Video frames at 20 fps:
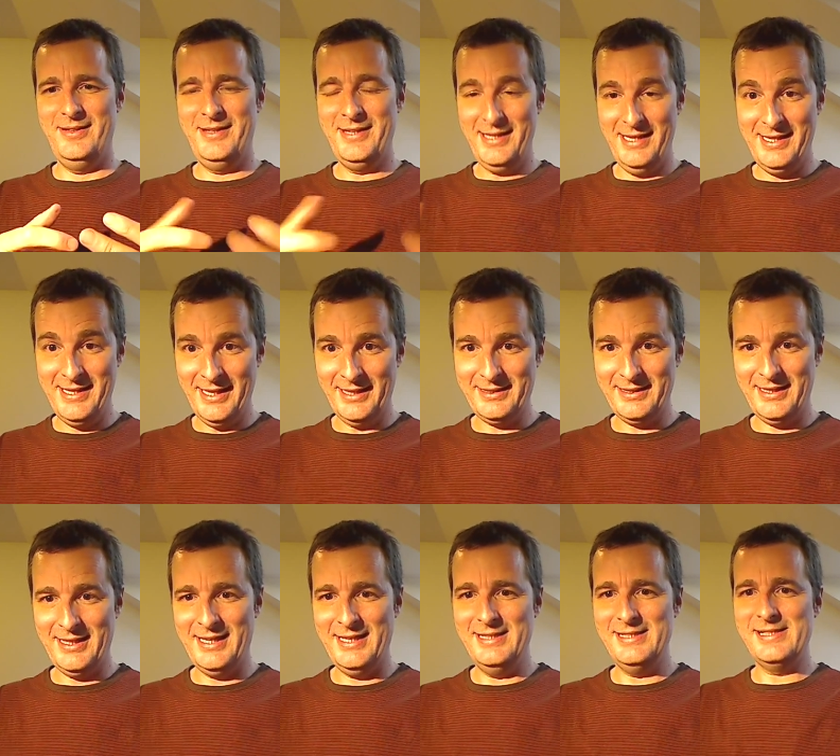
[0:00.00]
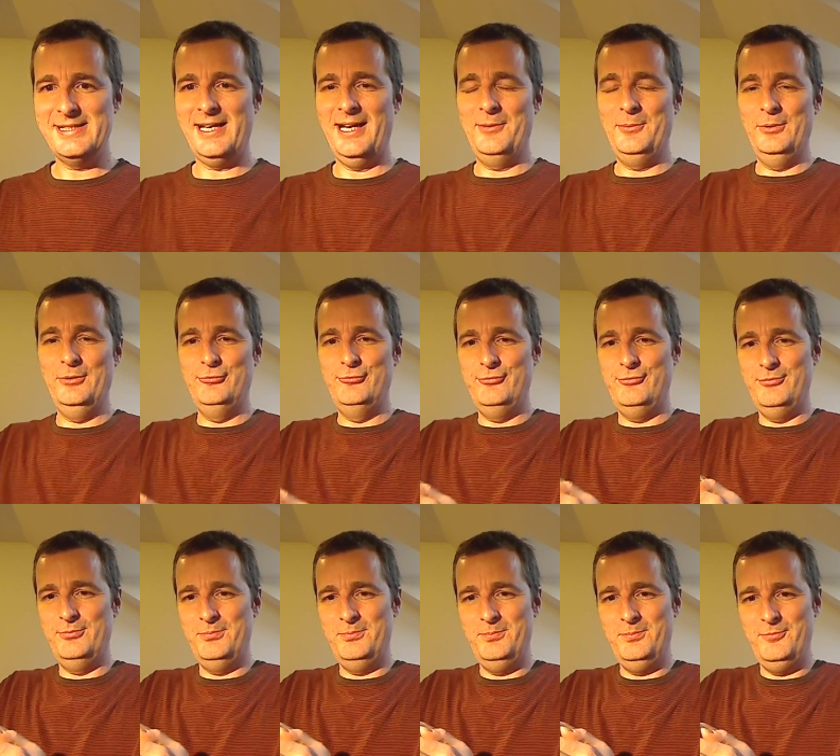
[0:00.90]
in that case, I will
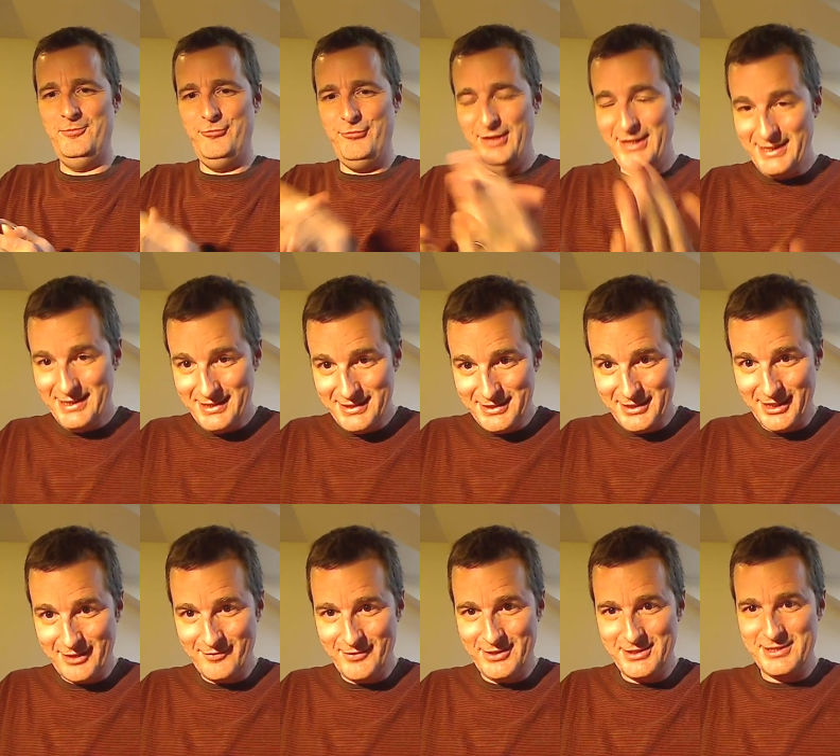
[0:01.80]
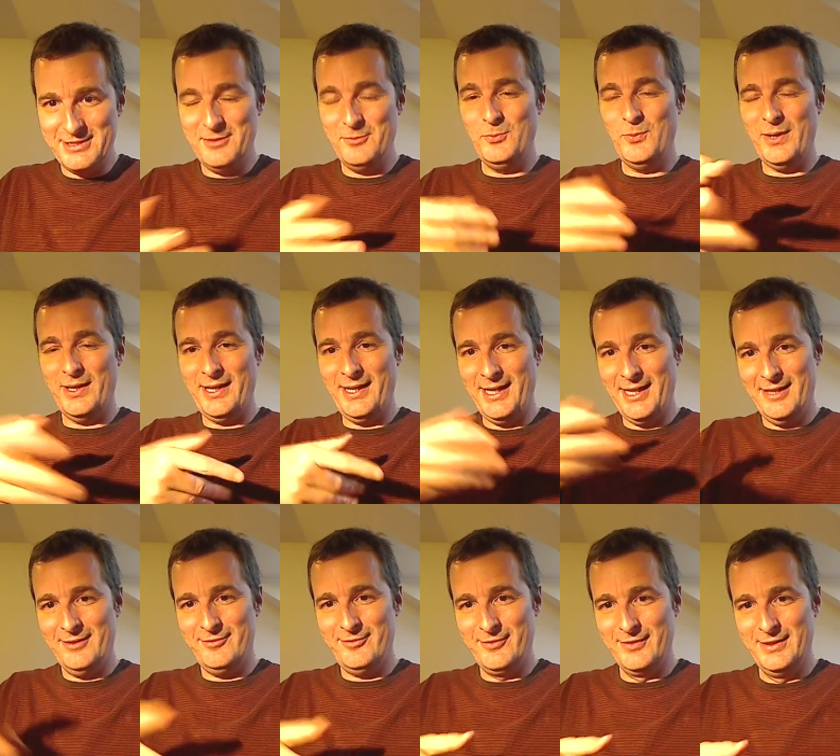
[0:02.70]
read the Czech version, and when I
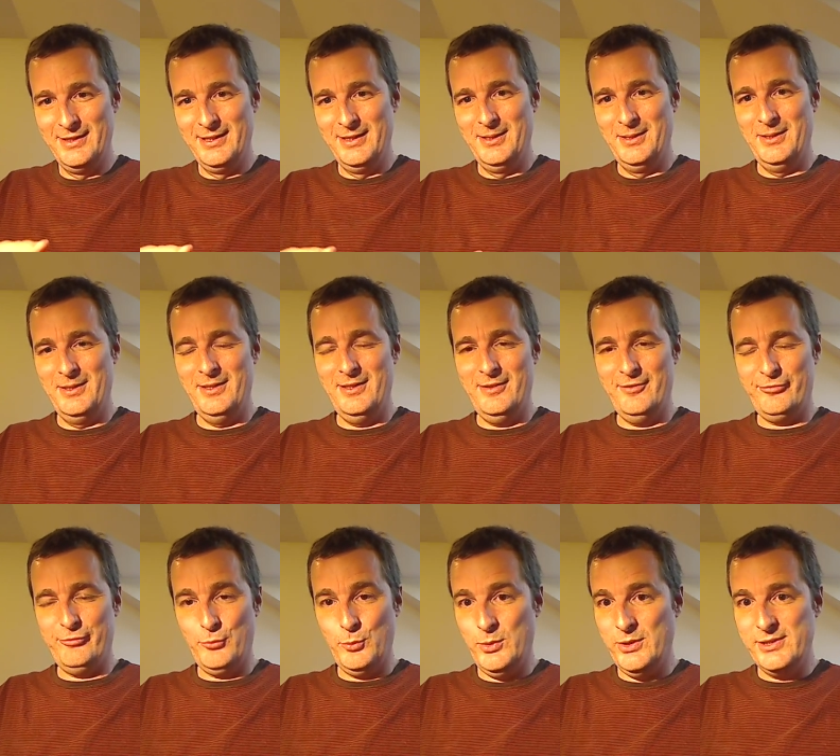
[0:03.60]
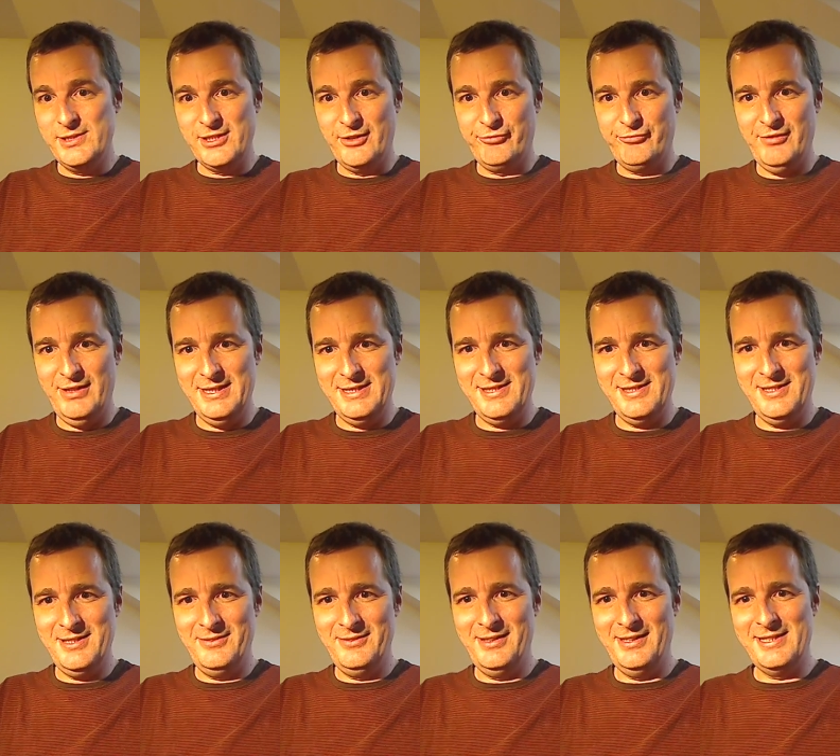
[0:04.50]
have words or phrases I
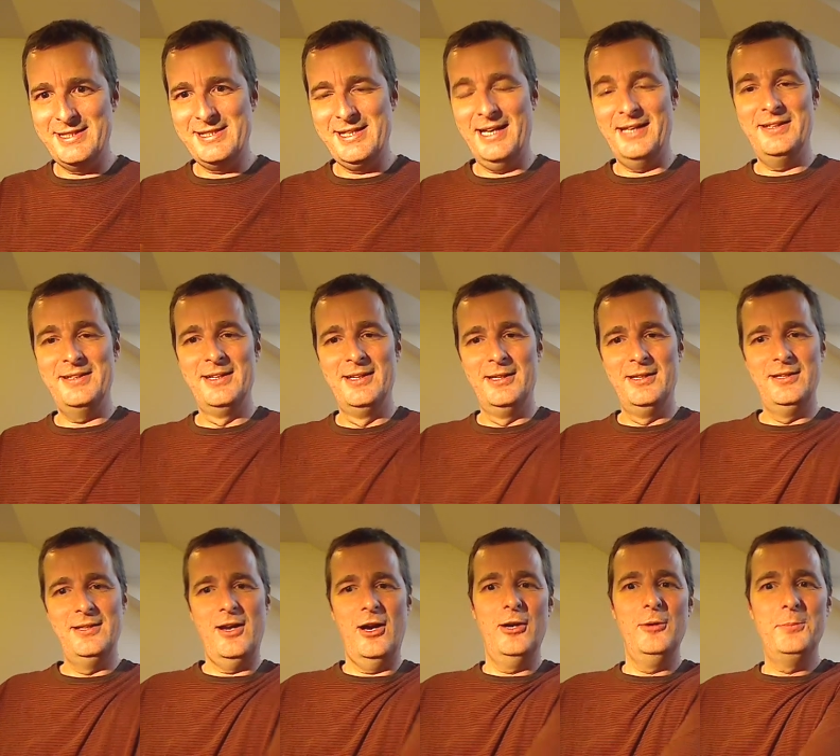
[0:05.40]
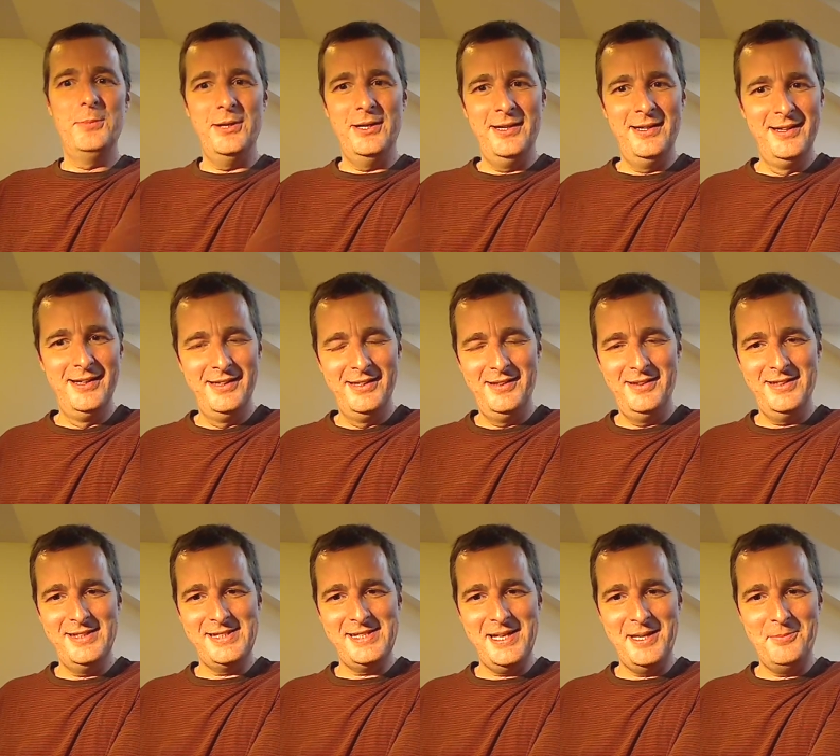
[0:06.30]
don't understand, open
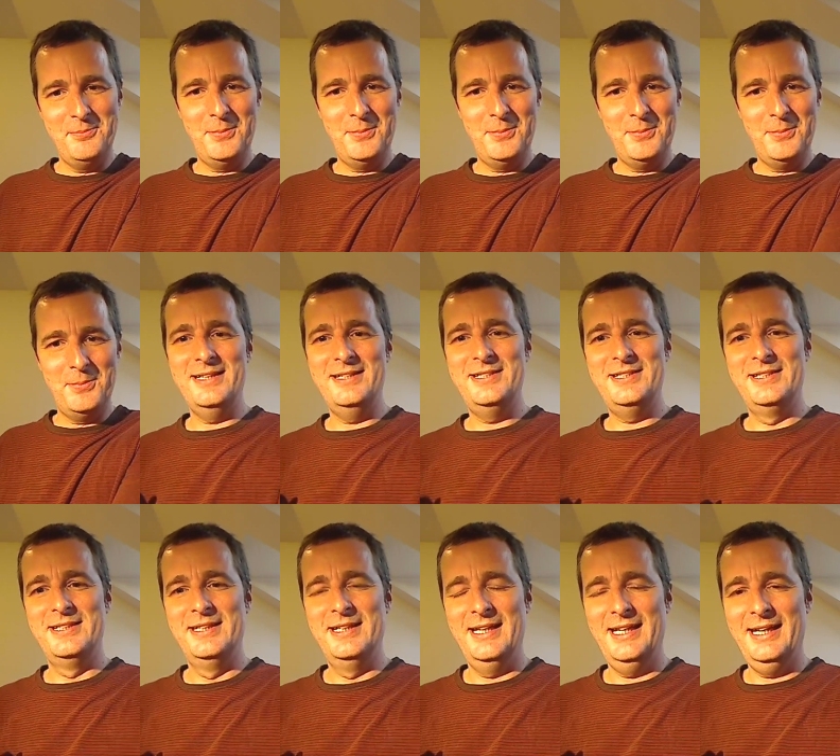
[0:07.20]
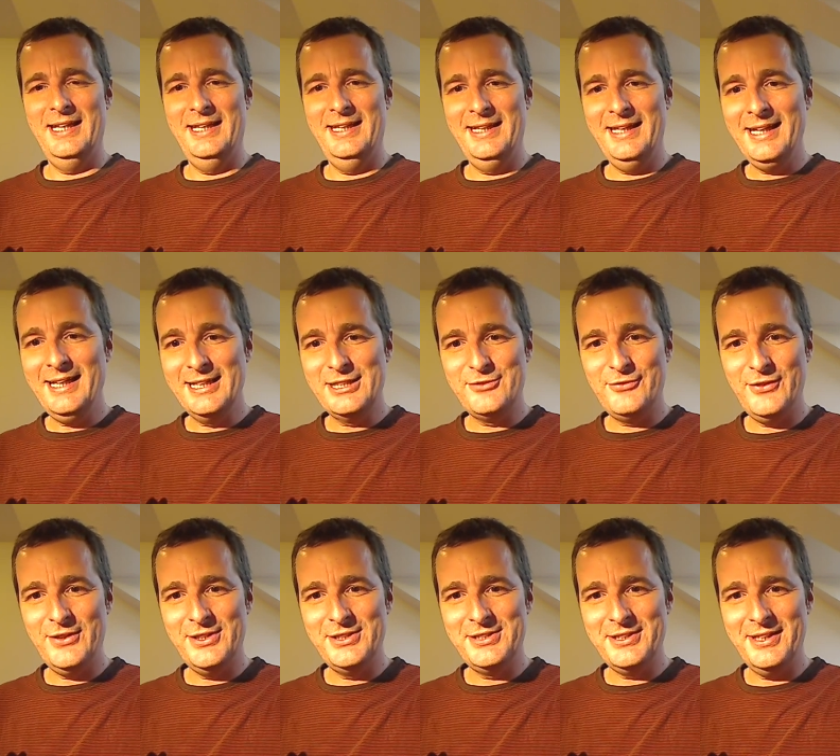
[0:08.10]
the same page in the English
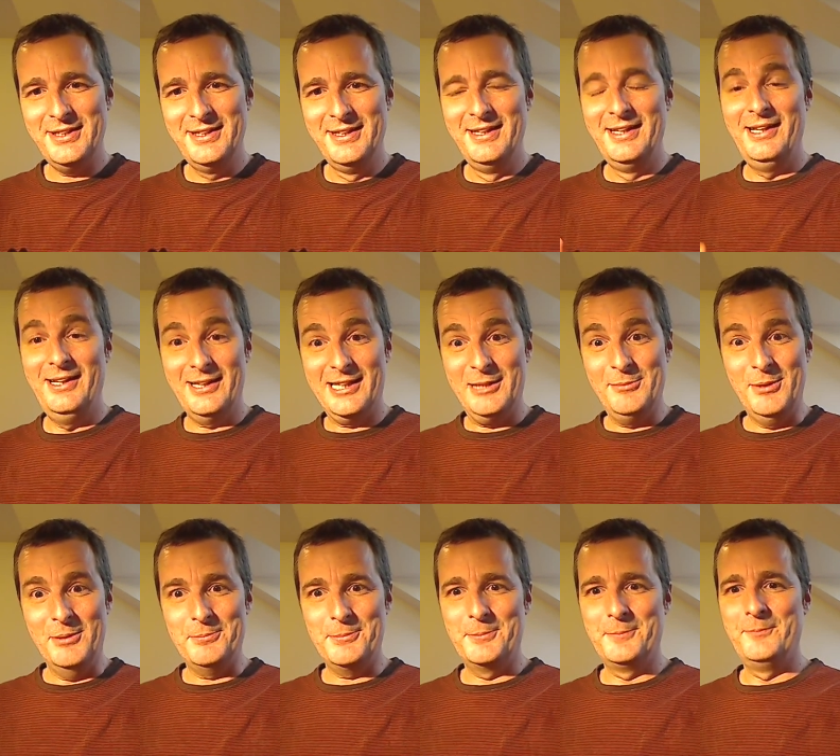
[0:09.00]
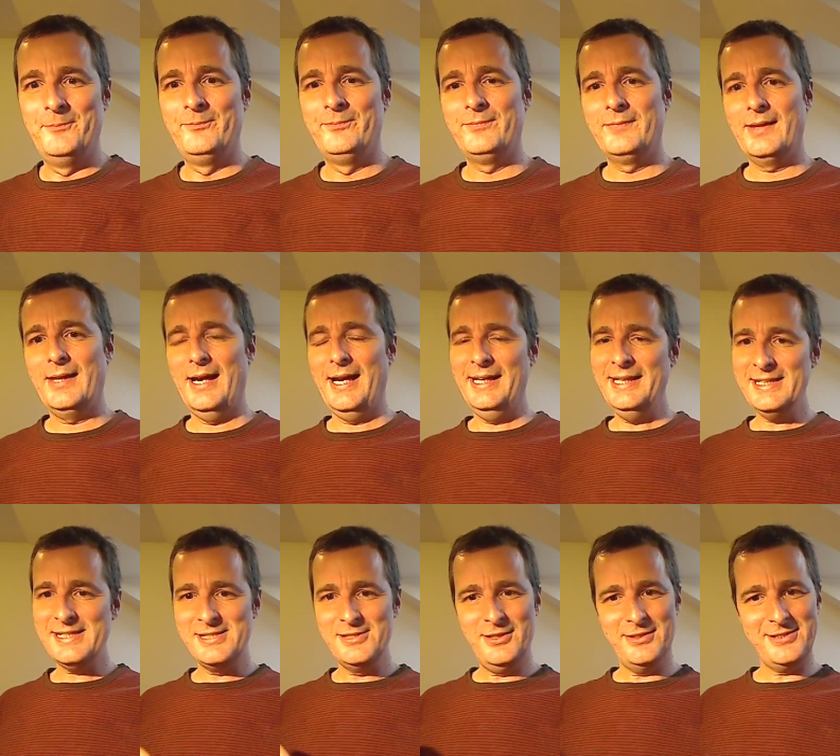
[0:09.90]
version, look them up. And
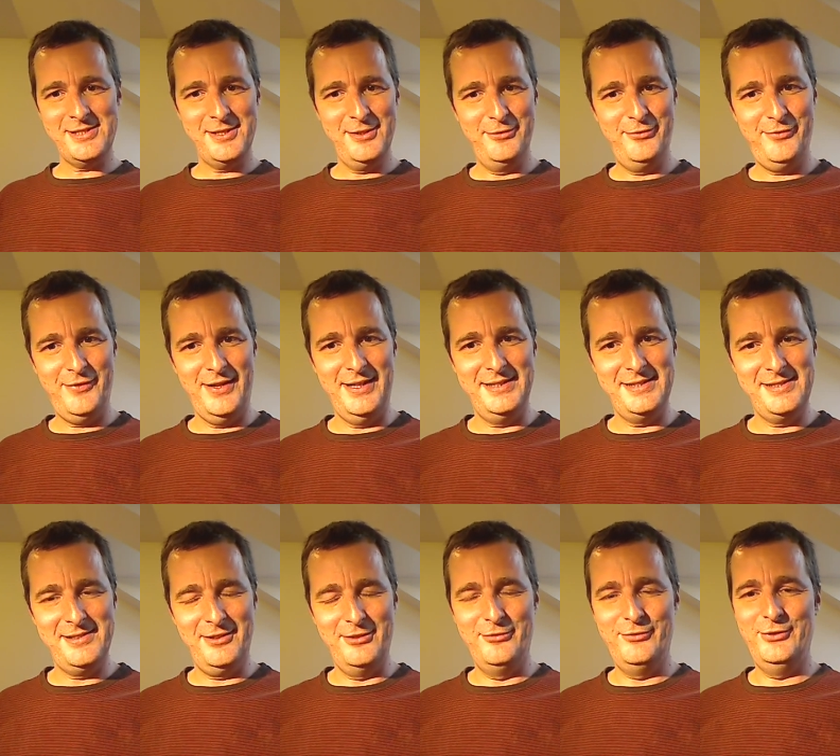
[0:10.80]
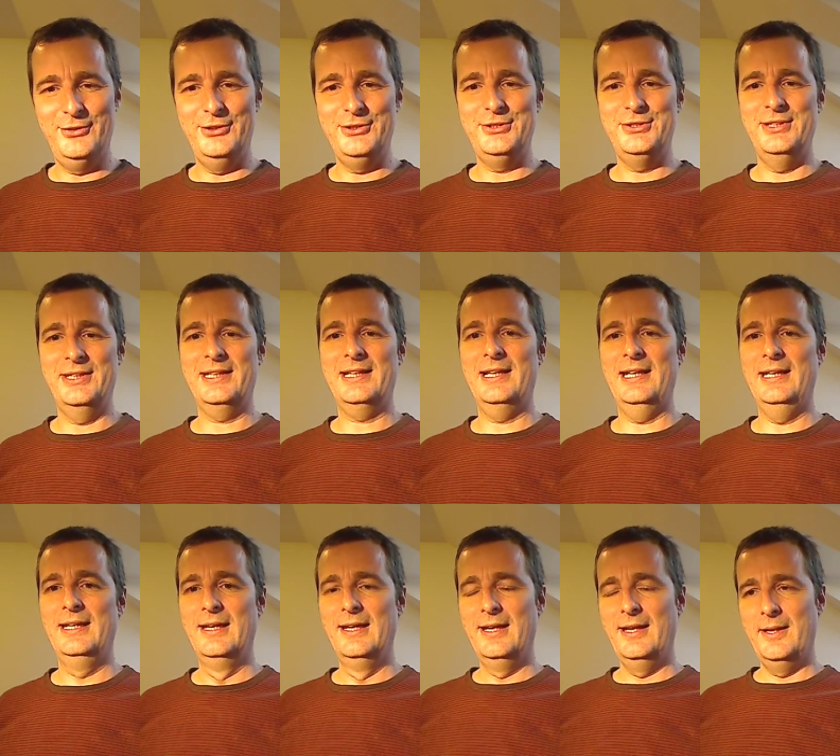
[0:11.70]
it's not so fast,
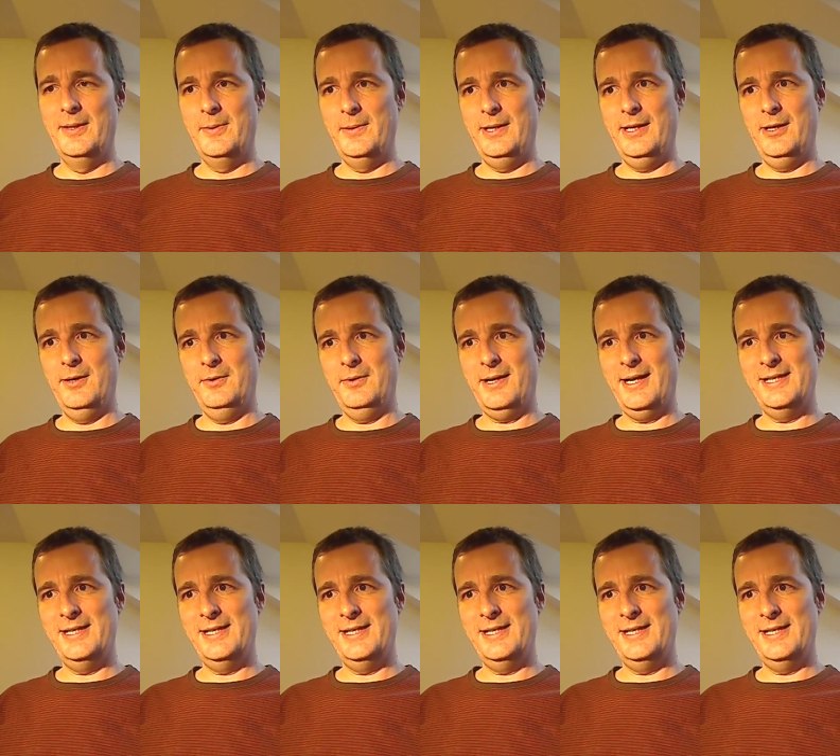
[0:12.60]
unfortunately. Now,